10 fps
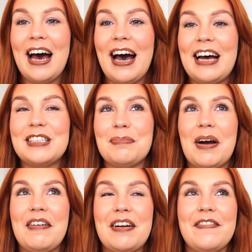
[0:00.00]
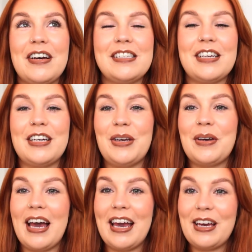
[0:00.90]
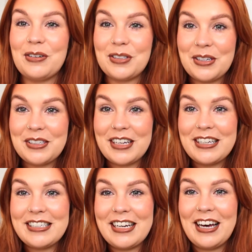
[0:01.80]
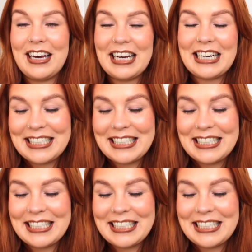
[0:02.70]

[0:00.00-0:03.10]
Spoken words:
And Married at First Sight UK also starts tonight.